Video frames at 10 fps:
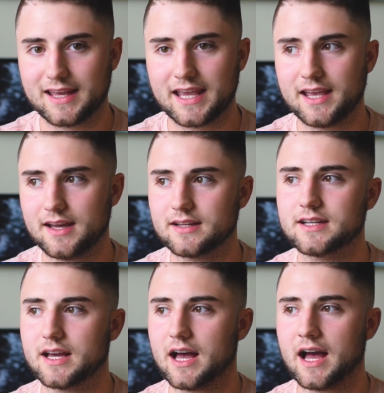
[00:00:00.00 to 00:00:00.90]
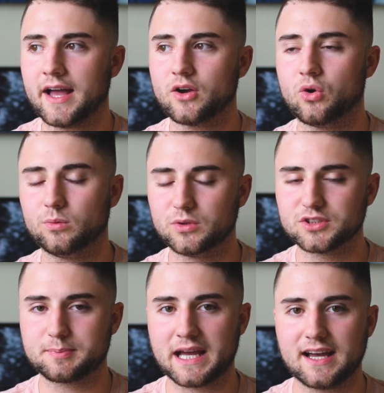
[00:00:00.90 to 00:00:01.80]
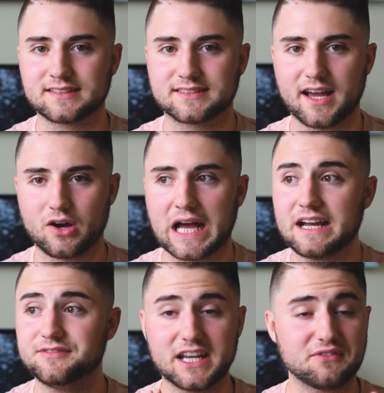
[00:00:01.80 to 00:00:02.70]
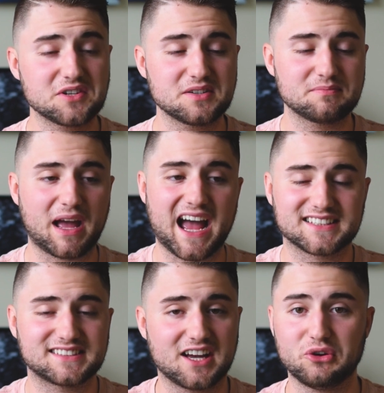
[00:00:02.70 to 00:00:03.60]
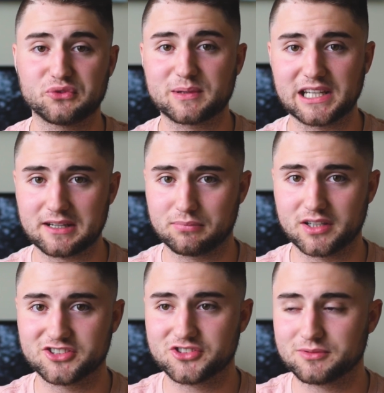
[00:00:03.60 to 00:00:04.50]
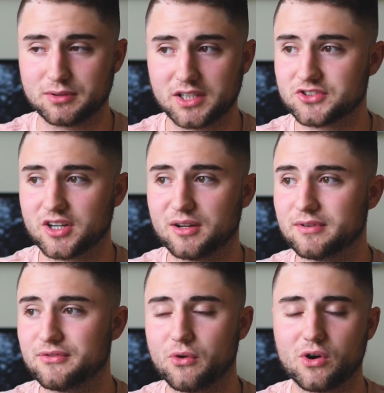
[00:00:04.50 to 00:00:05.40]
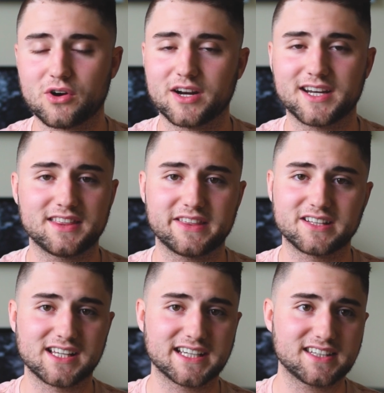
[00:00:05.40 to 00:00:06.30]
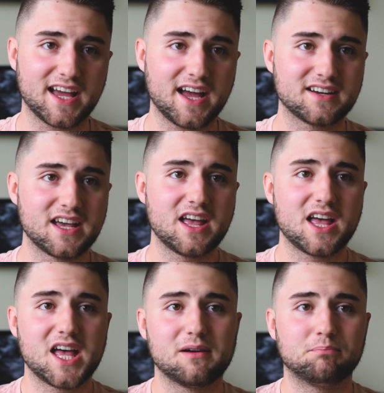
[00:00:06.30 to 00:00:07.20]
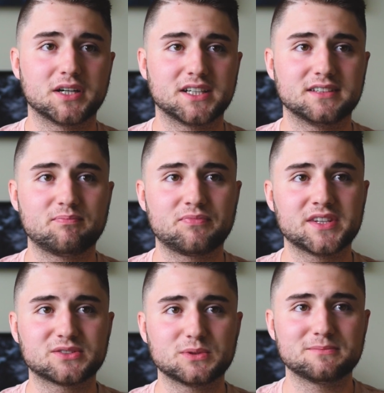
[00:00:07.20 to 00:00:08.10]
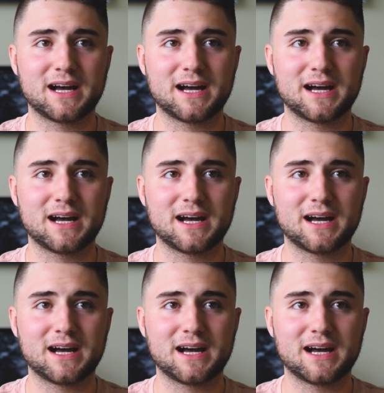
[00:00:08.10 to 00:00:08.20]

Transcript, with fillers: and I almost passed out. I've never passed out from getting blood drawn before or anything like that, but this was